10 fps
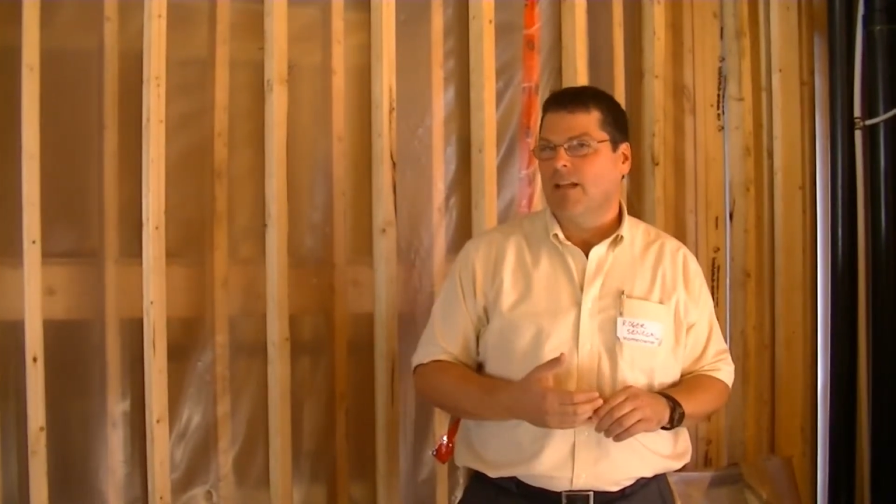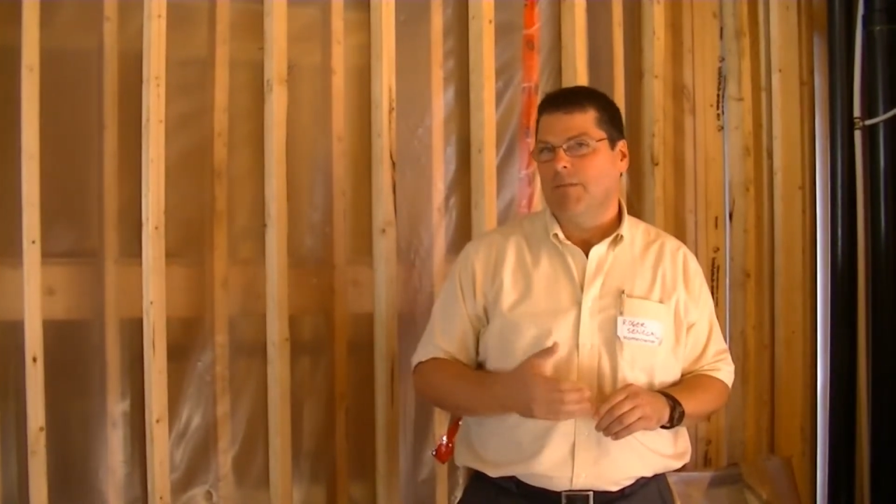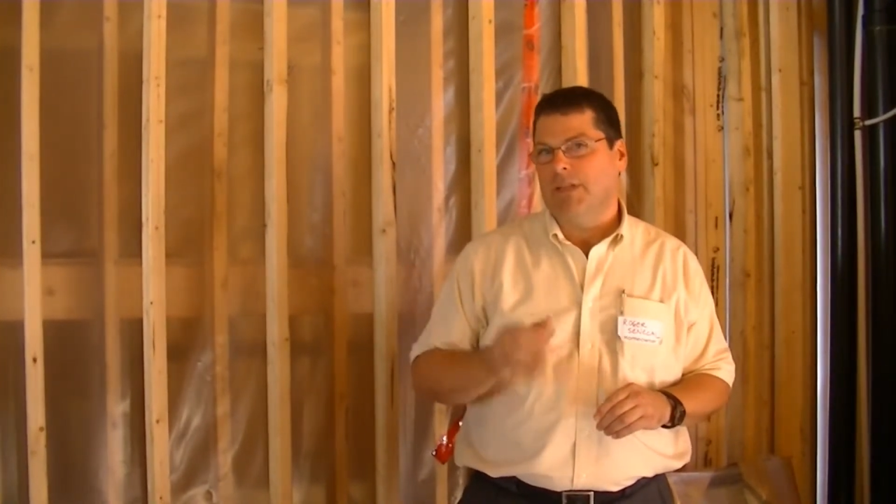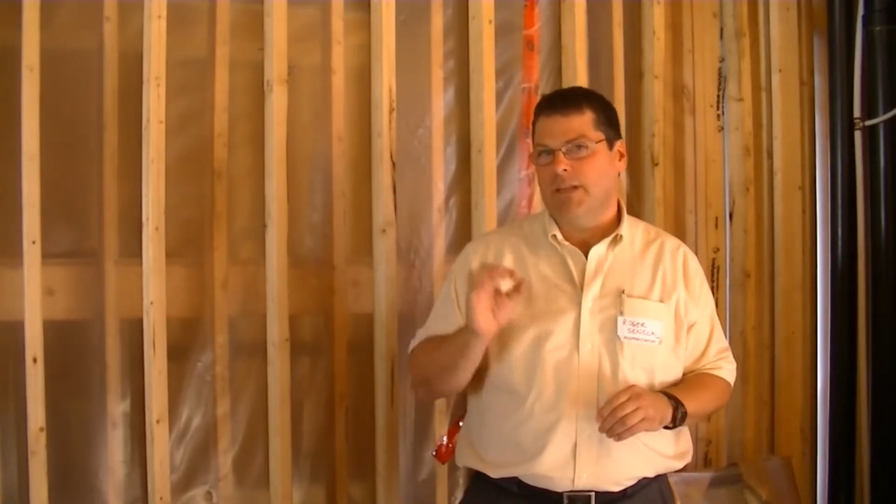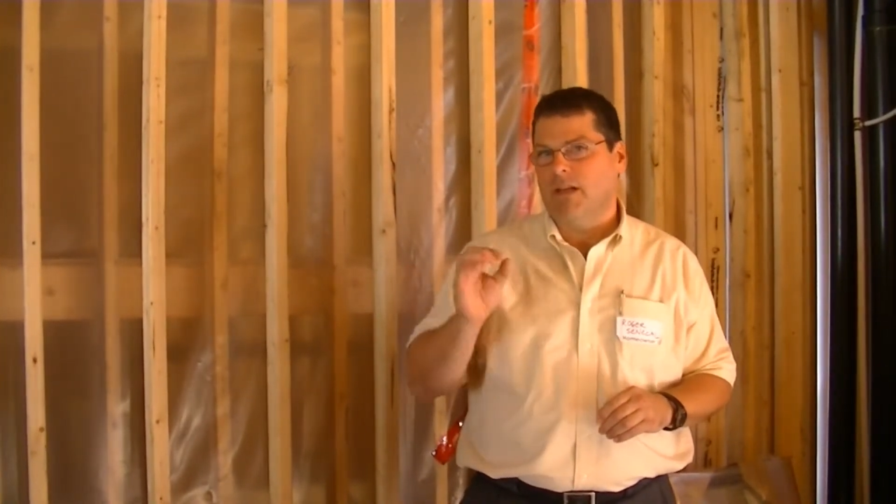
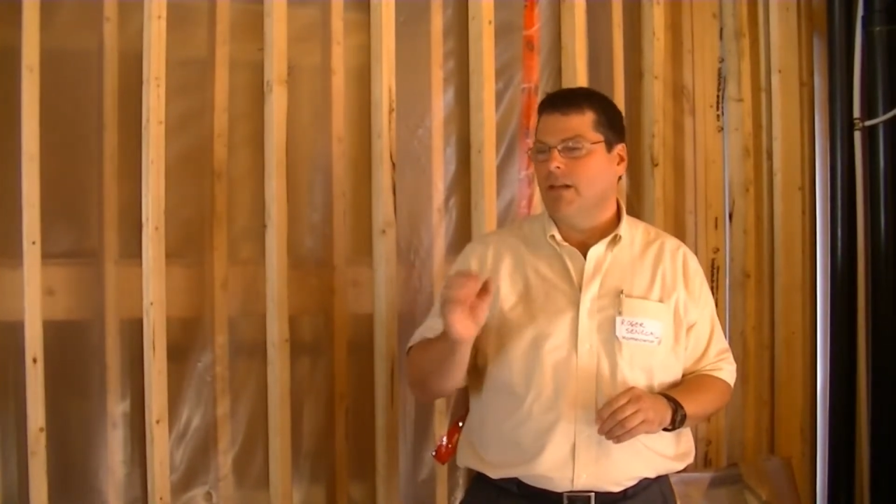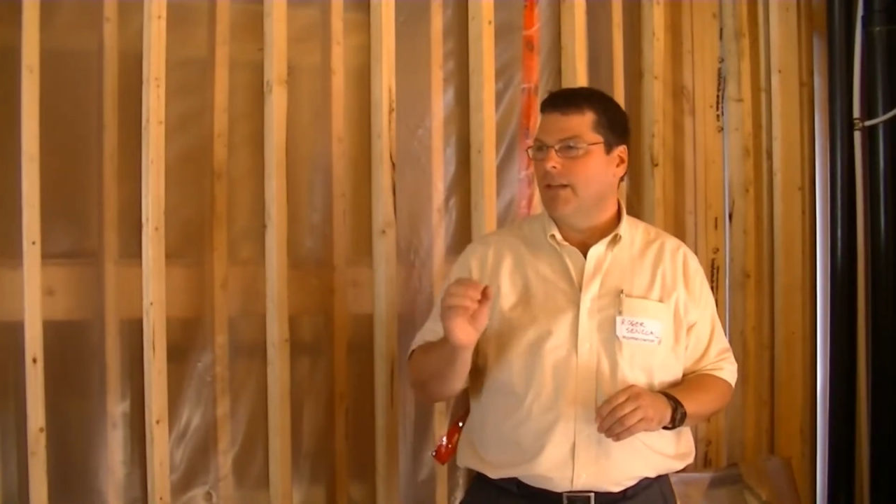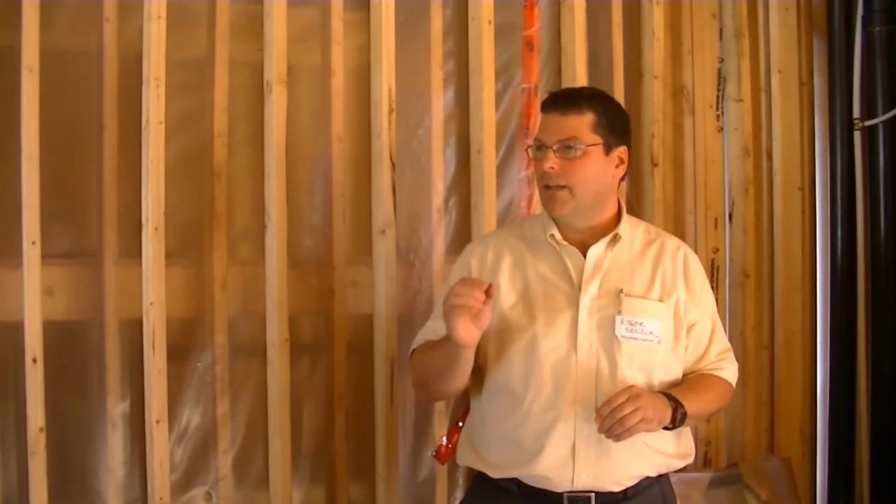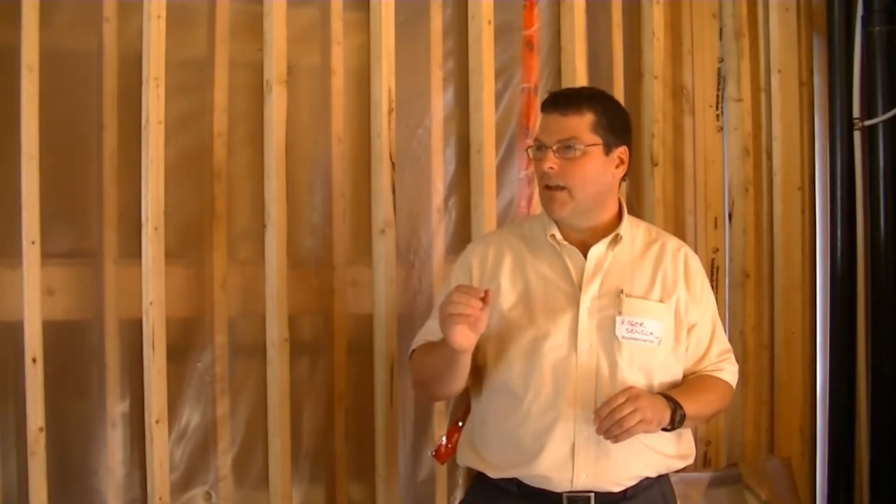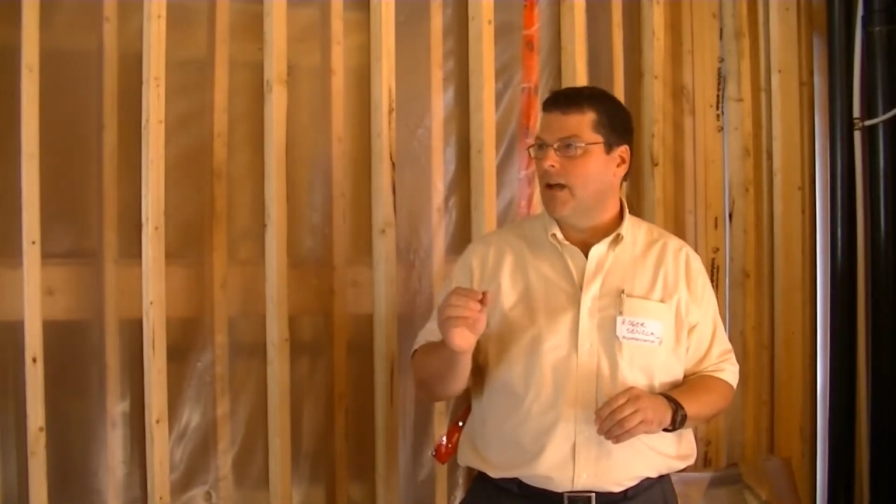
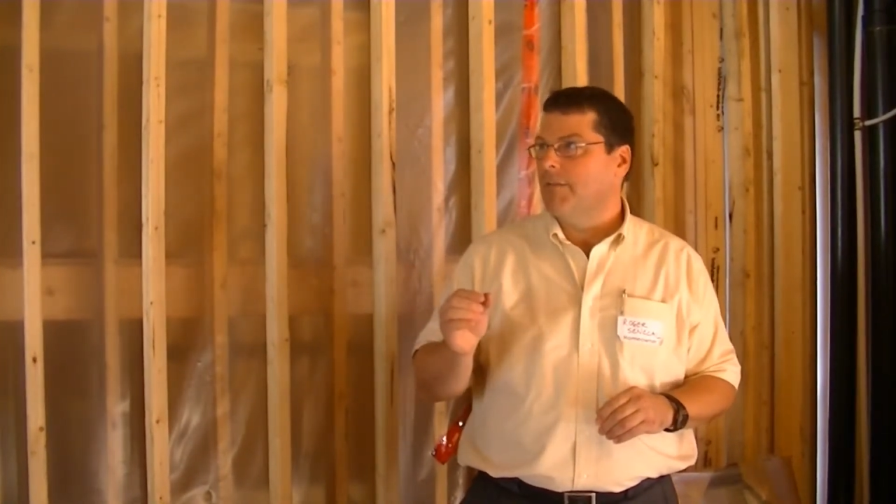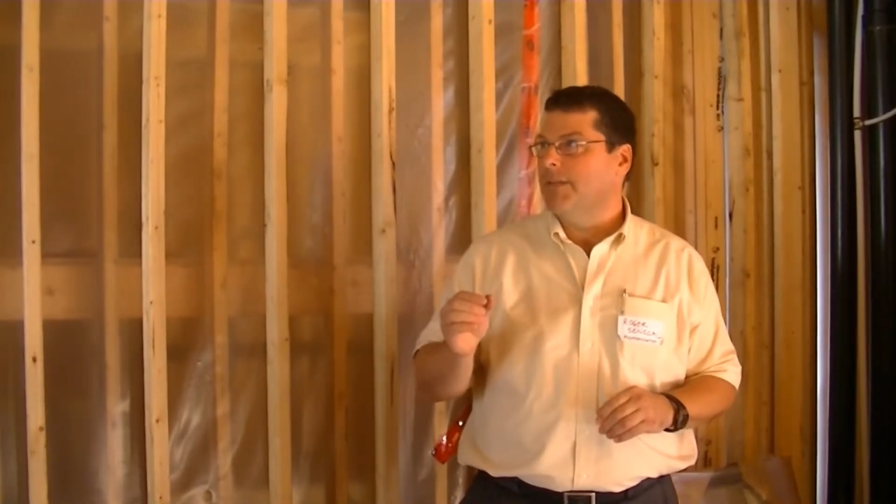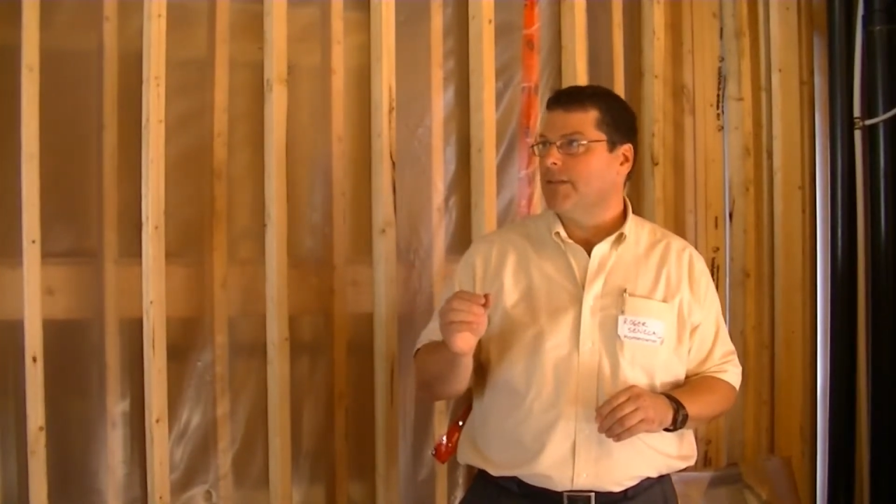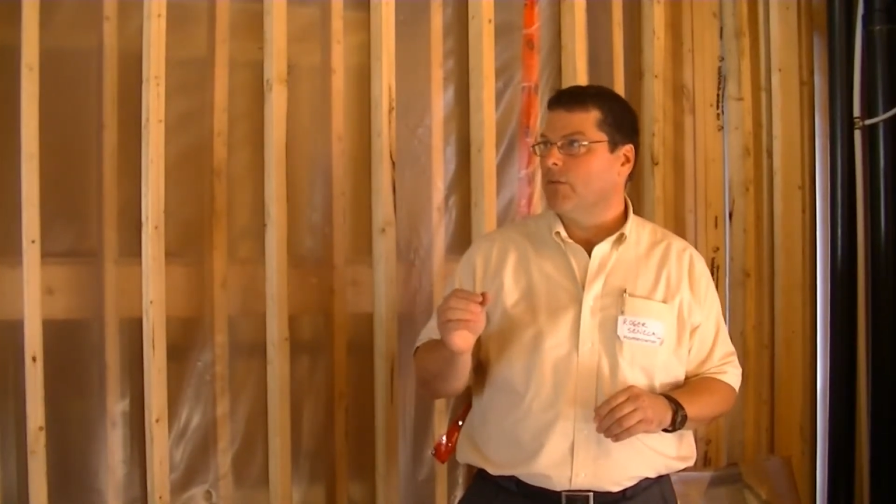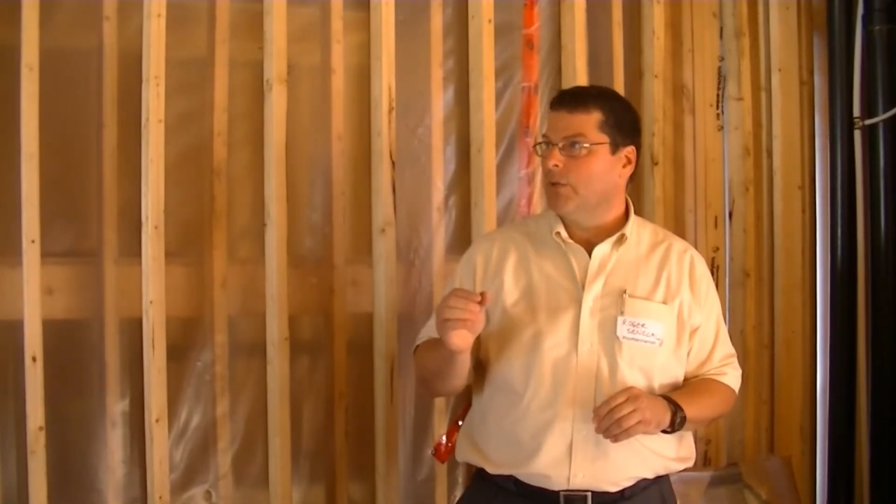the
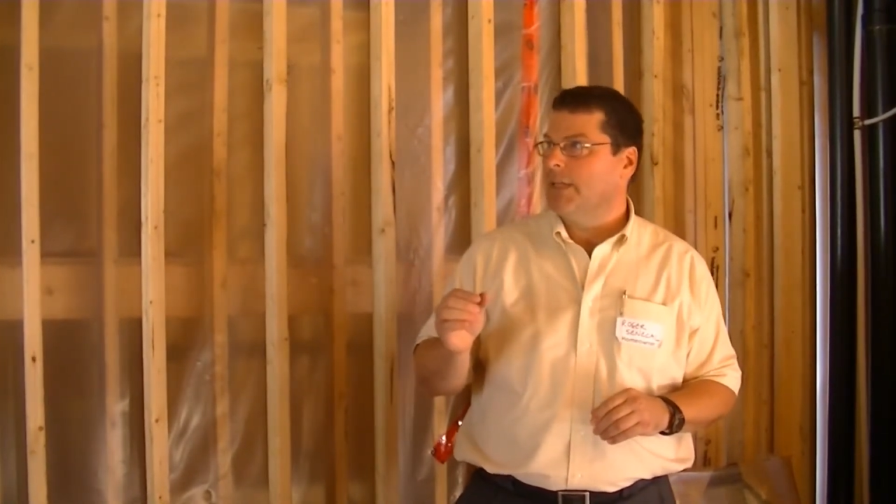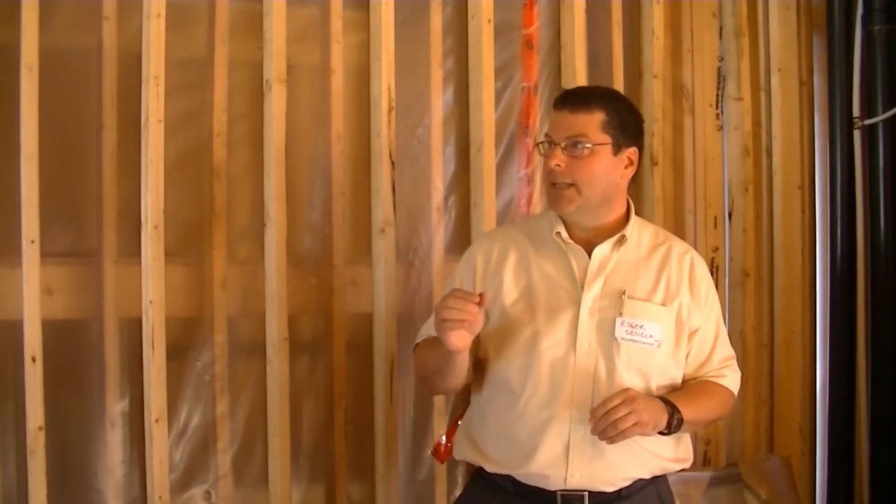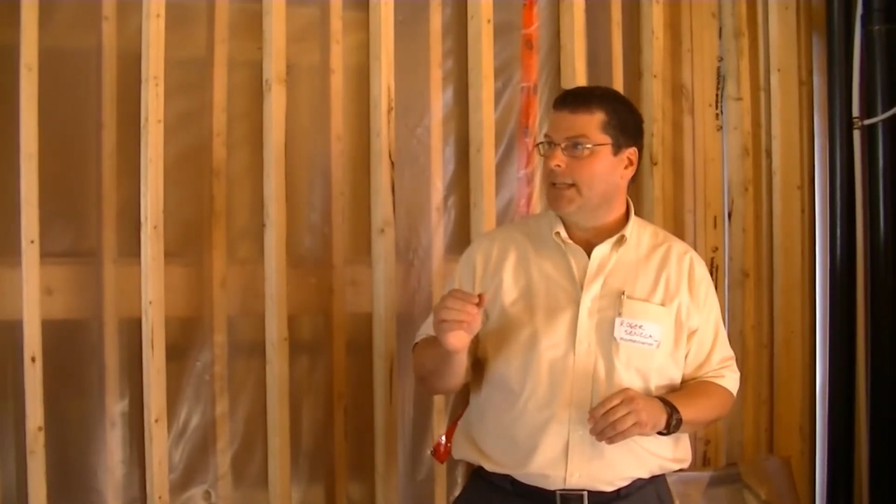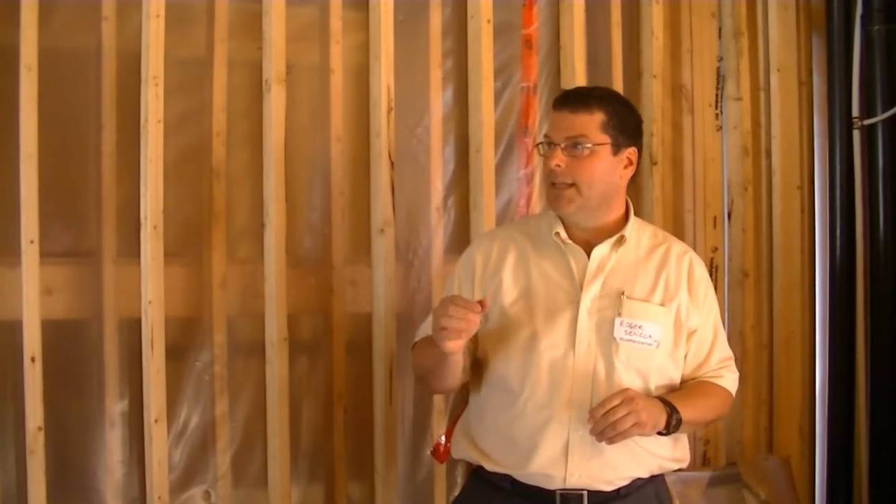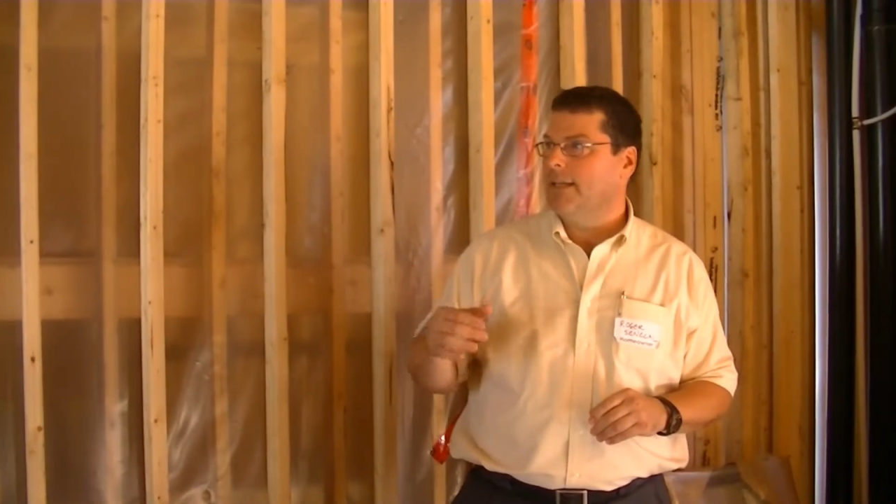economies are
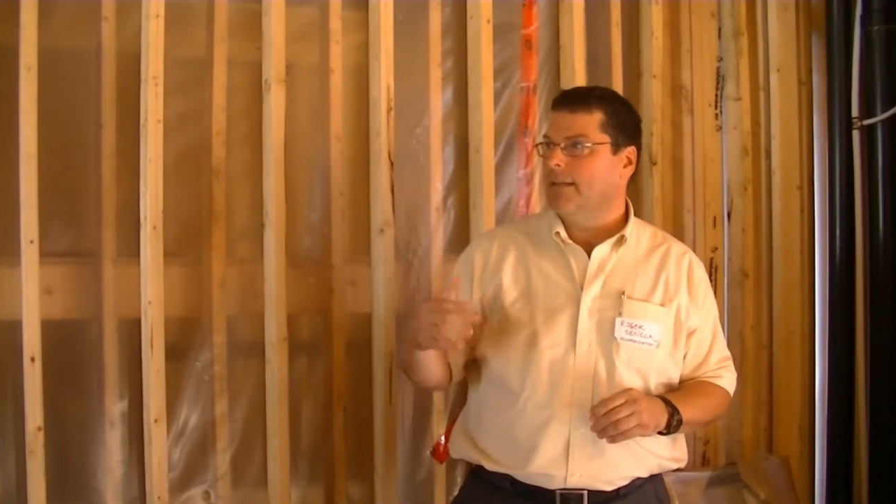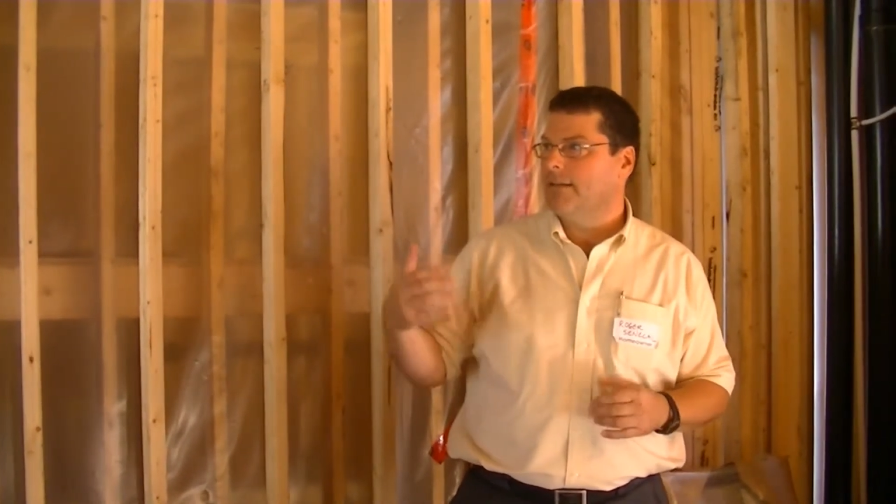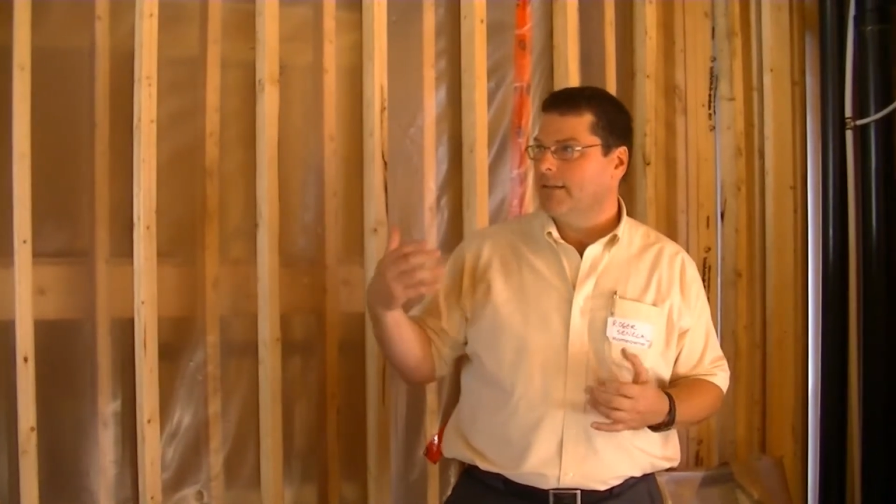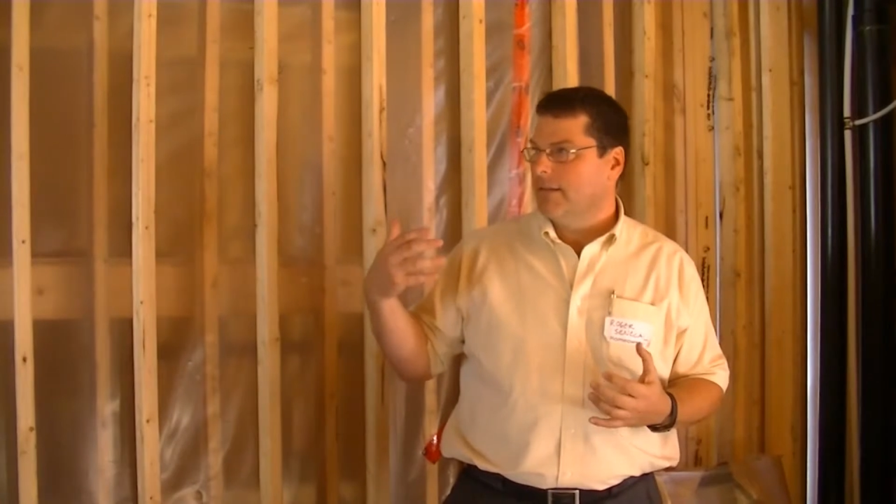really in